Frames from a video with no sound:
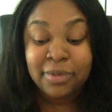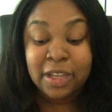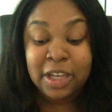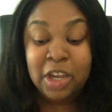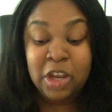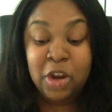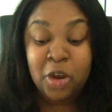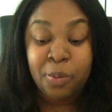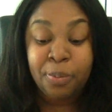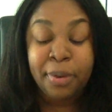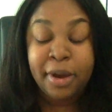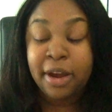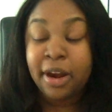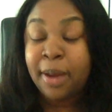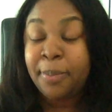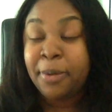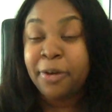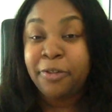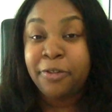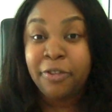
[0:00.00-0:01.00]
you know, put
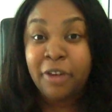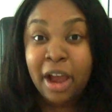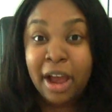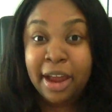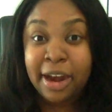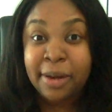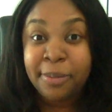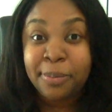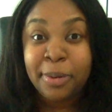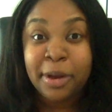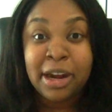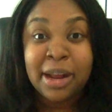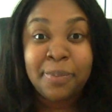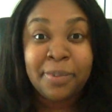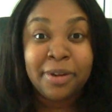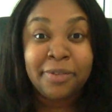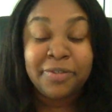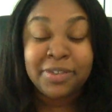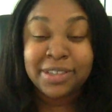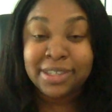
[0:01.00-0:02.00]
up a front and put up
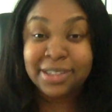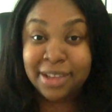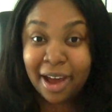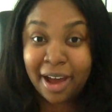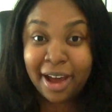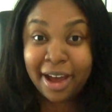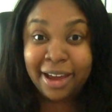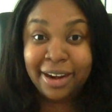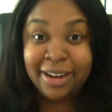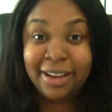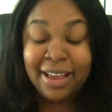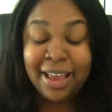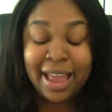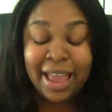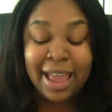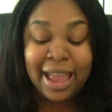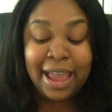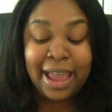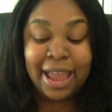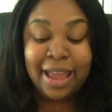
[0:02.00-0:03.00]
a facade.
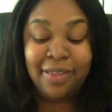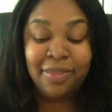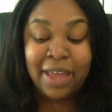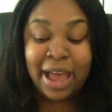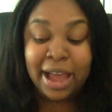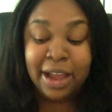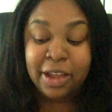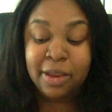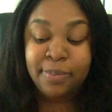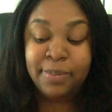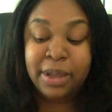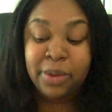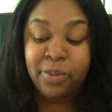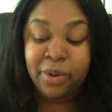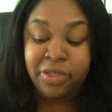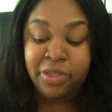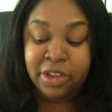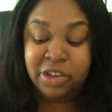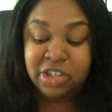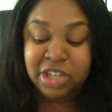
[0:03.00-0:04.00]
And that could be
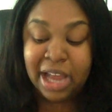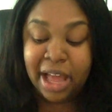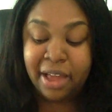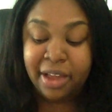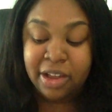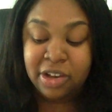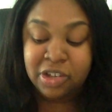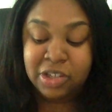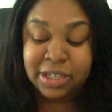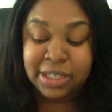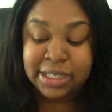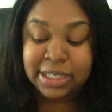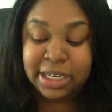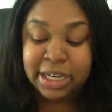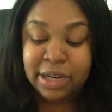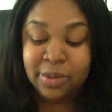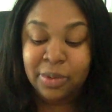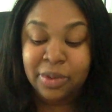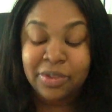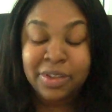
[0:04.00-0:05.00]
what the challenge is
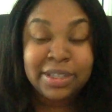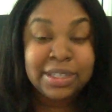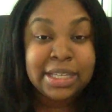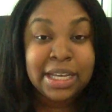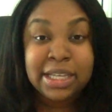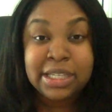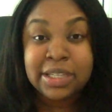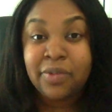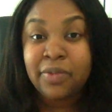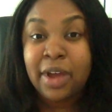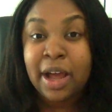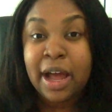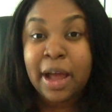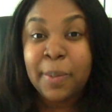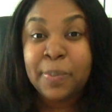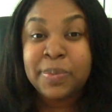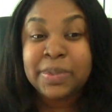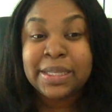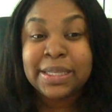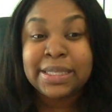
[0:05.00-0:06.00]
here with the Six of
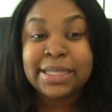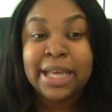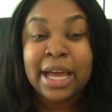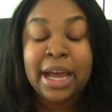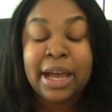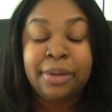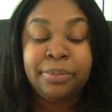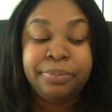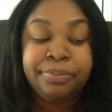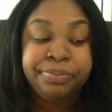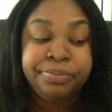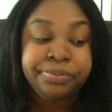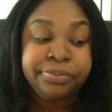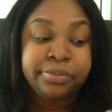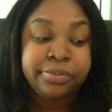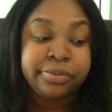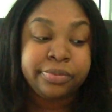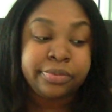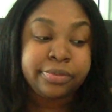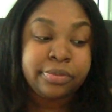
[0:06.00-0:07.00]
Cups, is that
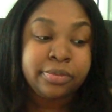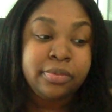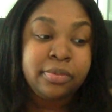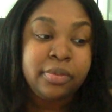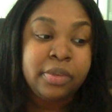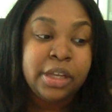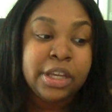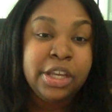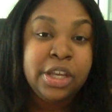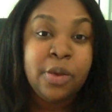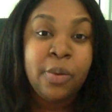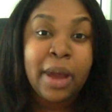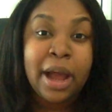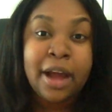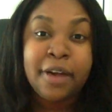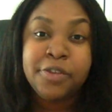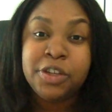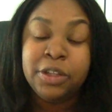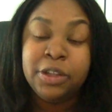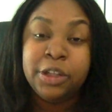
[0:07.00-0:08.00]
you
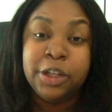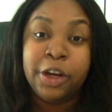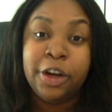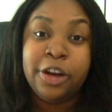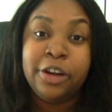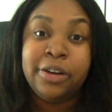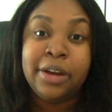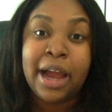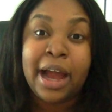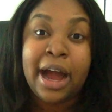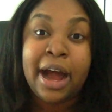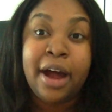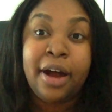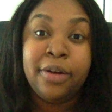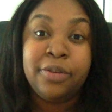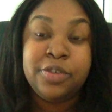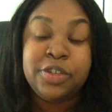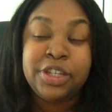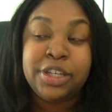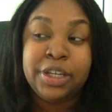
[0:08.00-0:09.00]
have to learn
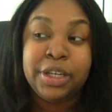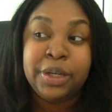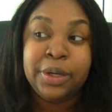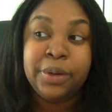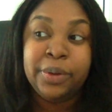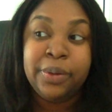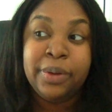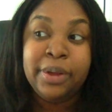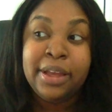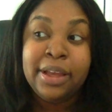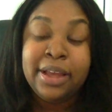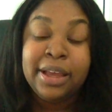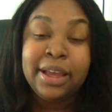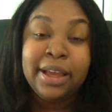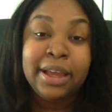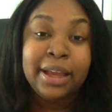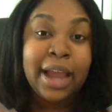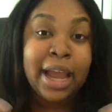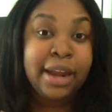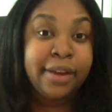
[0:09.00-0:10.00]
how to
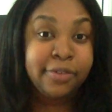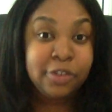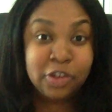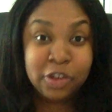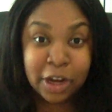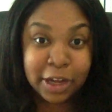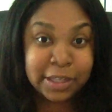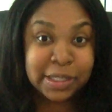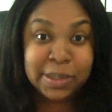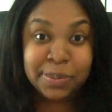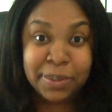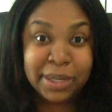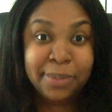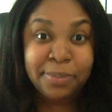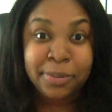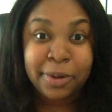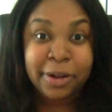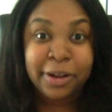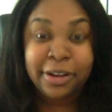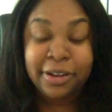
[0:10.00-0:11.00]
kind of trust
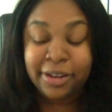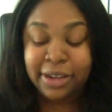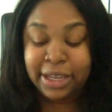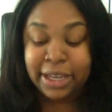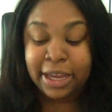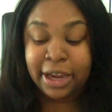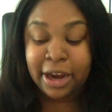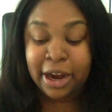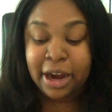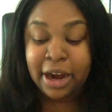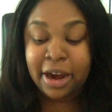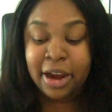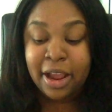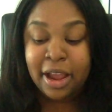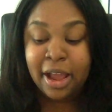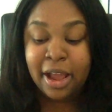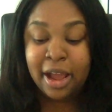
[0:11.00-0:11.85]
people here.